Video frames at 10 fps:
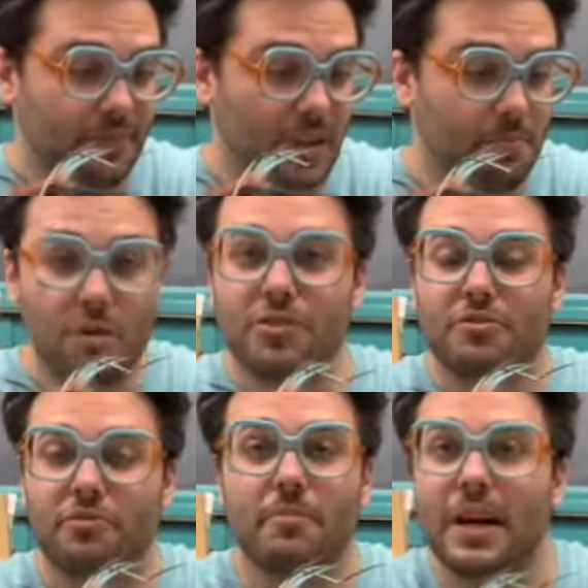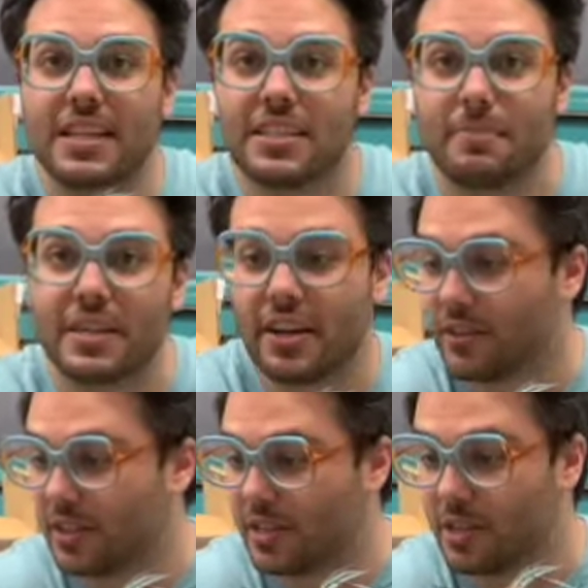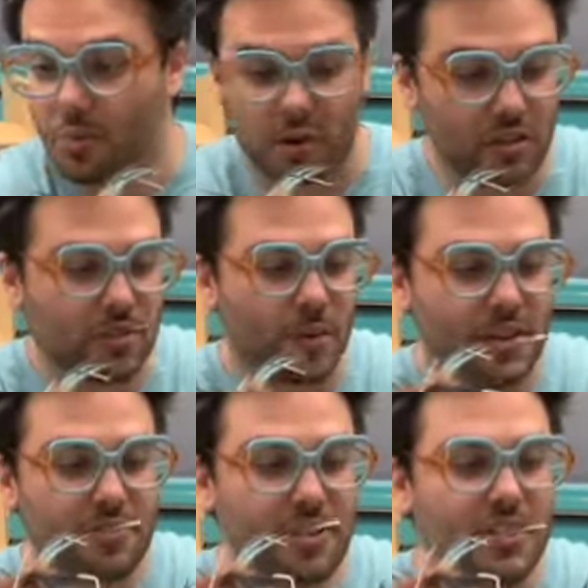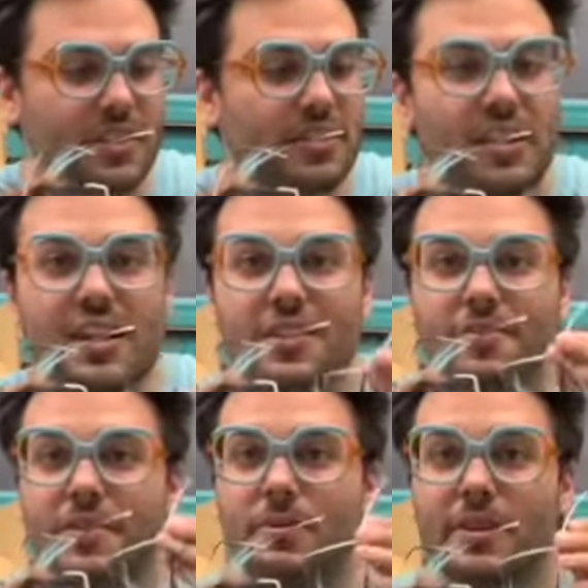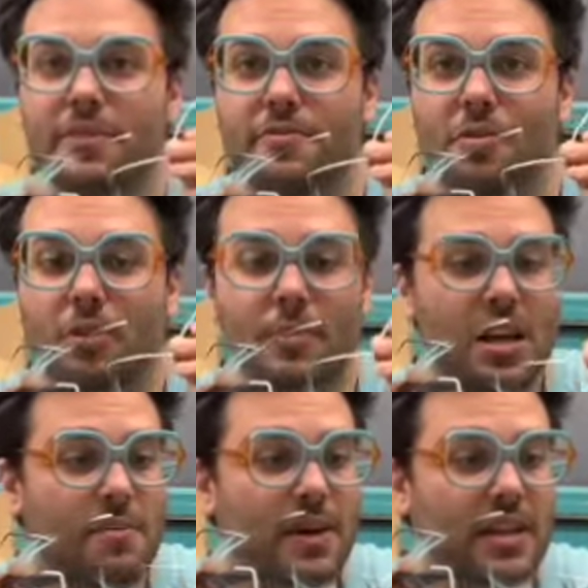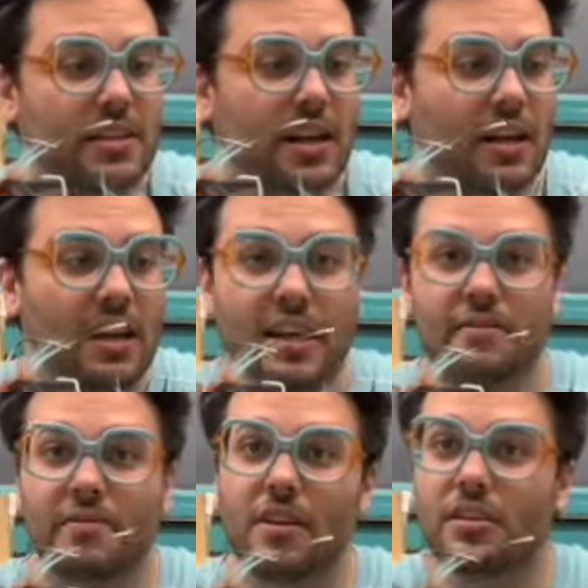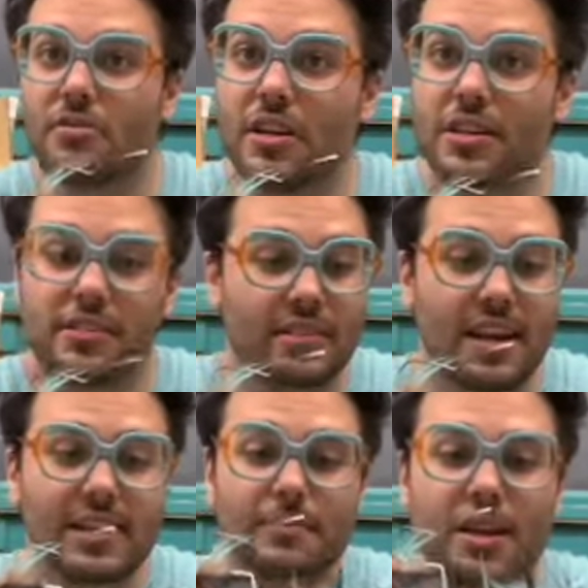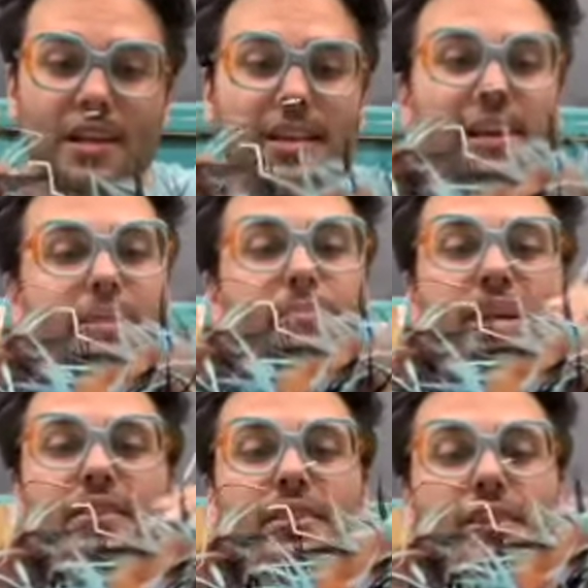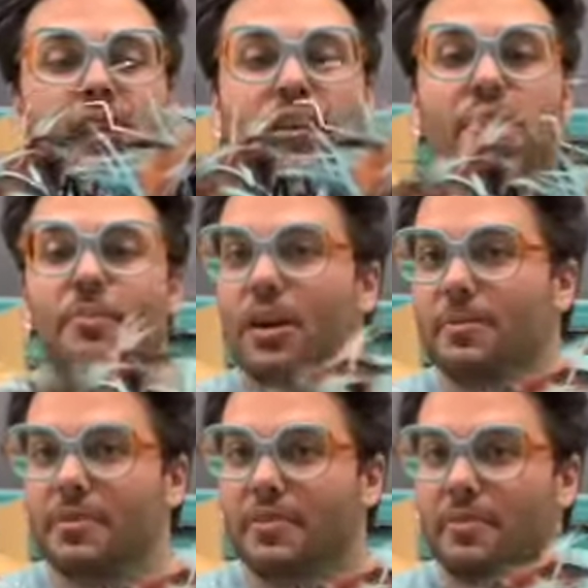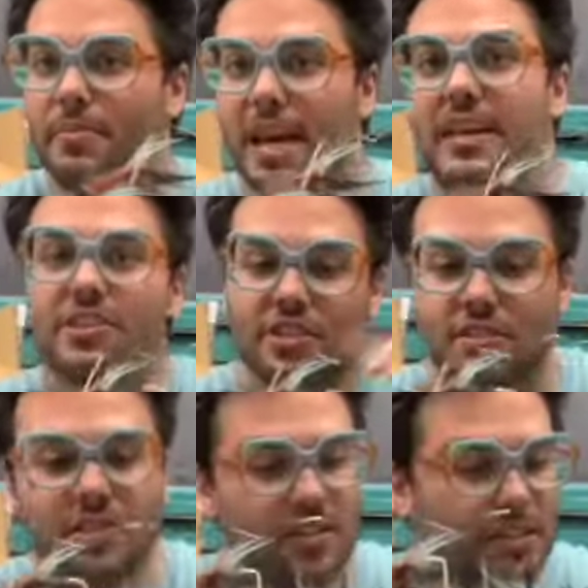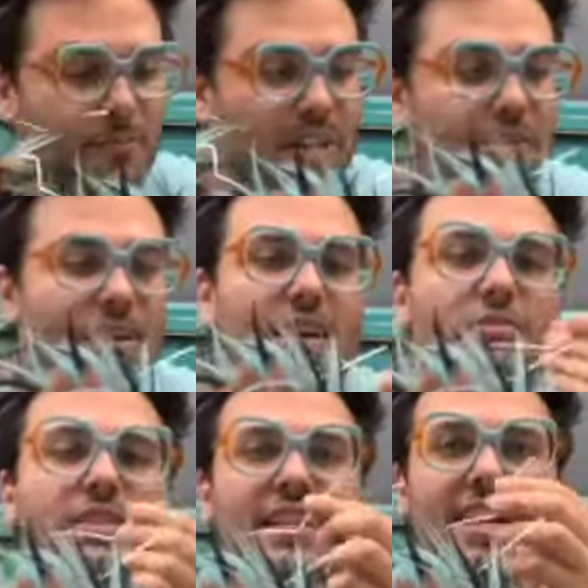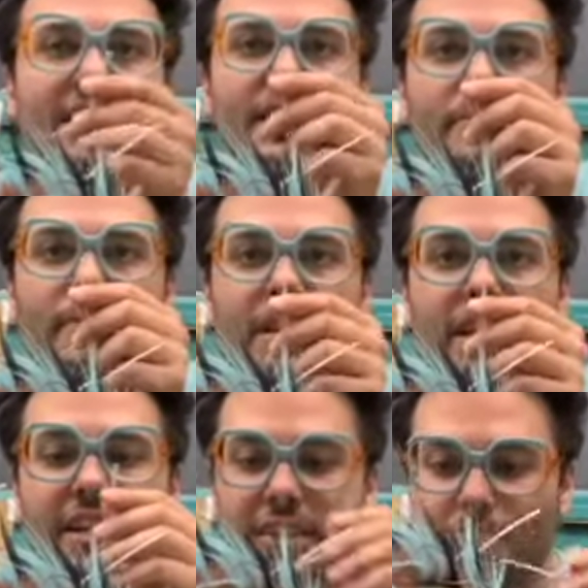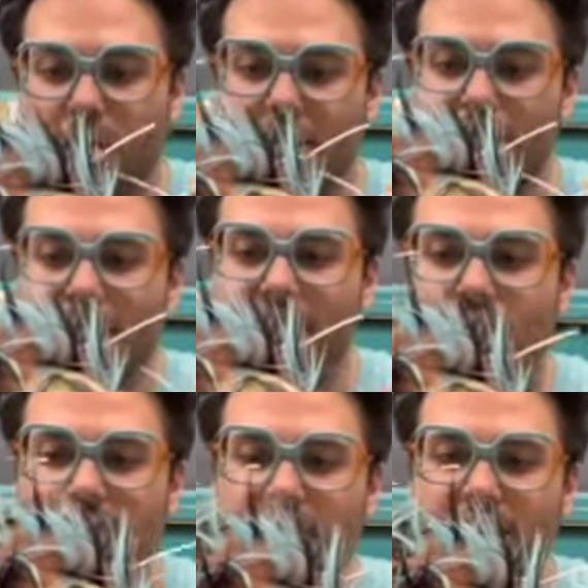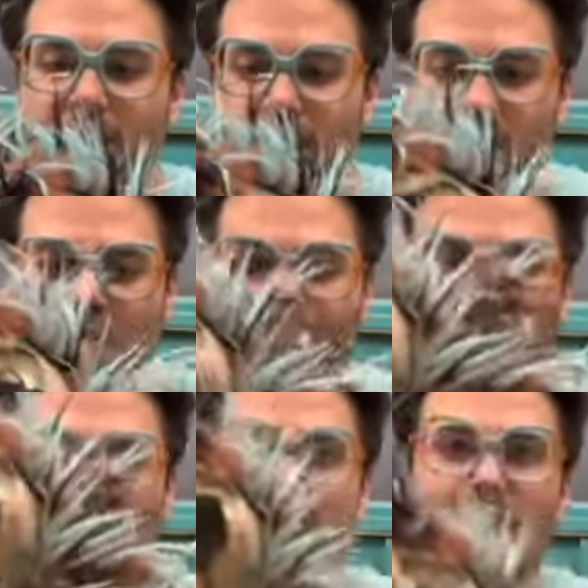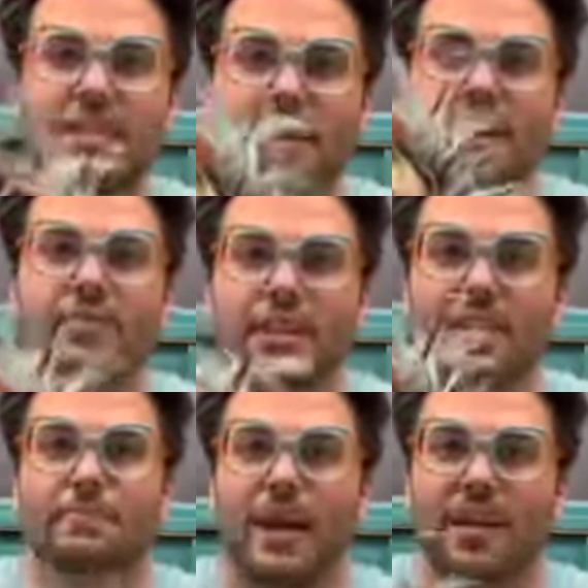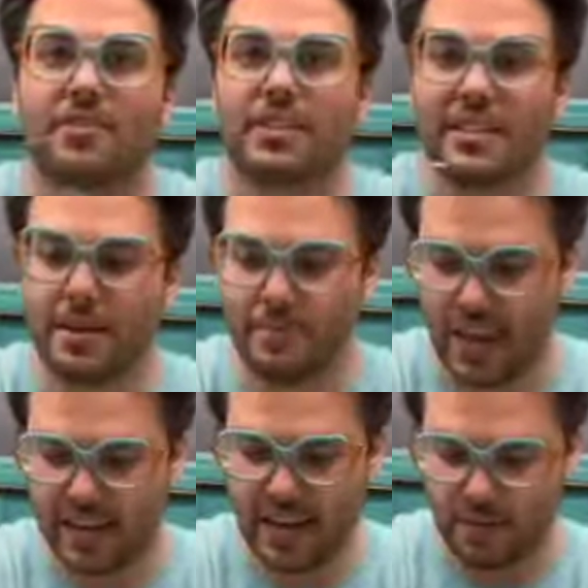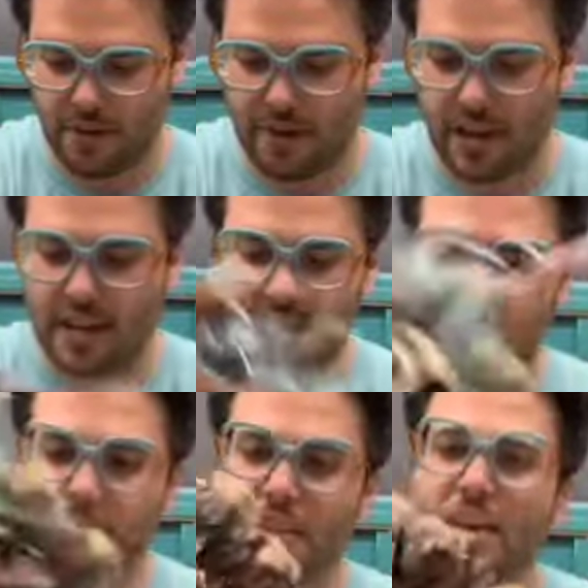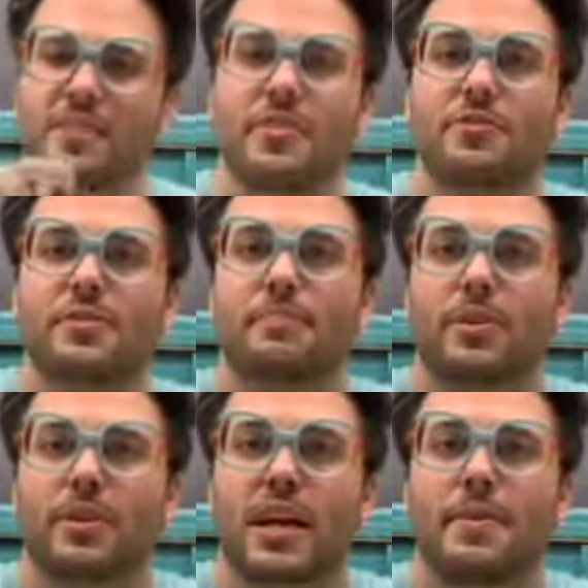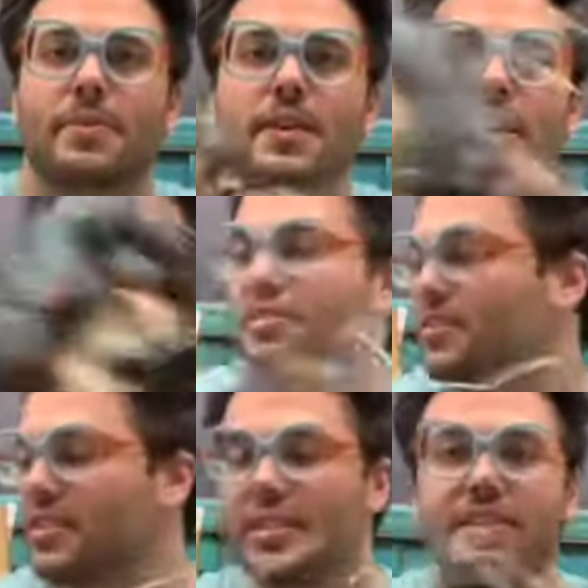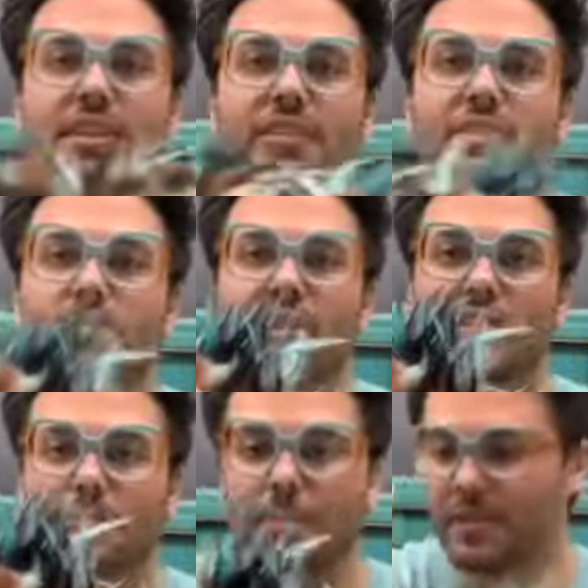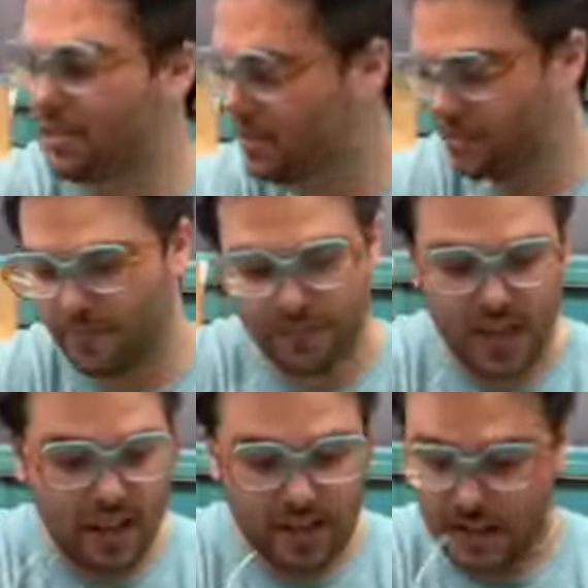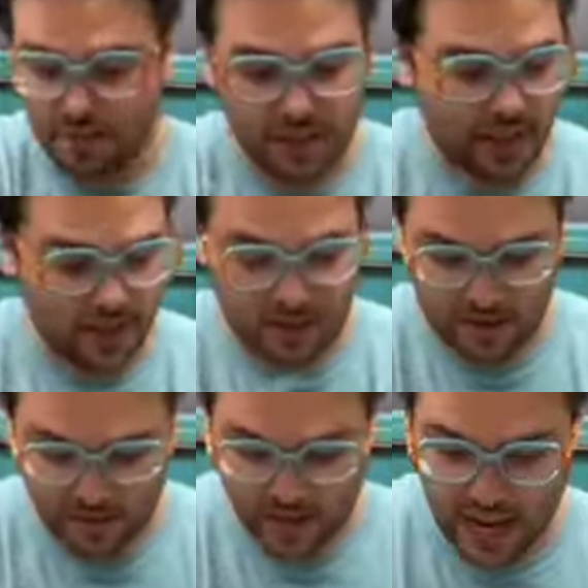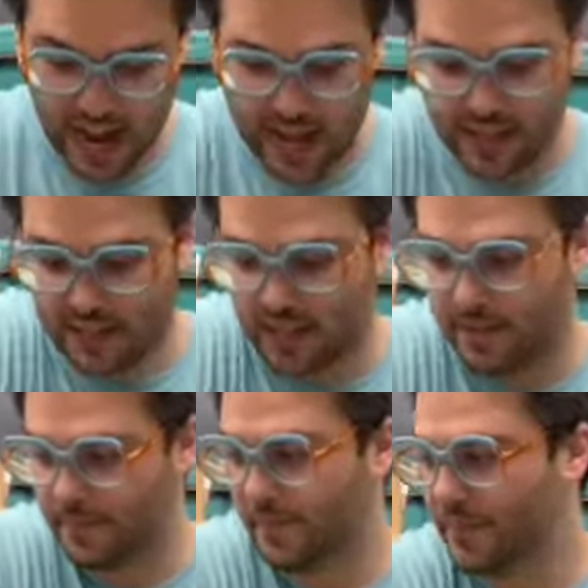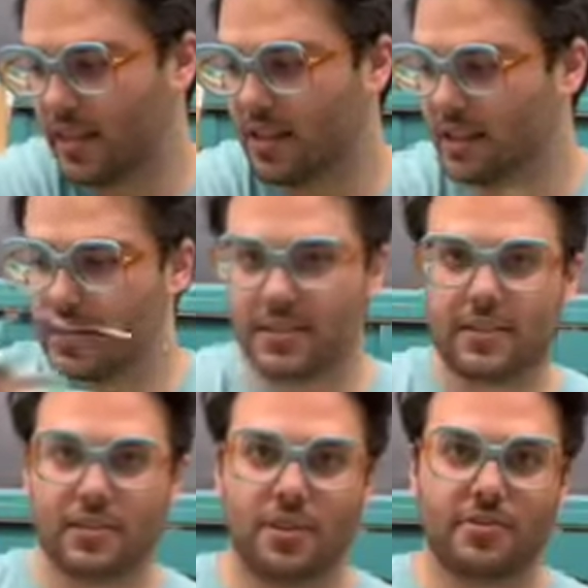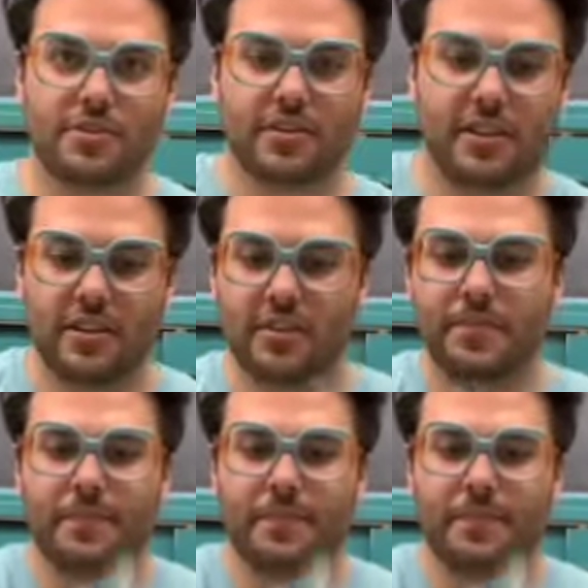most robust material in the world when they're just in the filament form, but I have a glue gun standing by. I painted the bottoms of them black, just sprayed them down, sanded them into pointy bits, and then glued them in, and they have a nice bounce and they bend however I like them. Then there's some burlap, as you'll see. That's in the rest of the puppets too. Now for the head, I'll get a little closer here.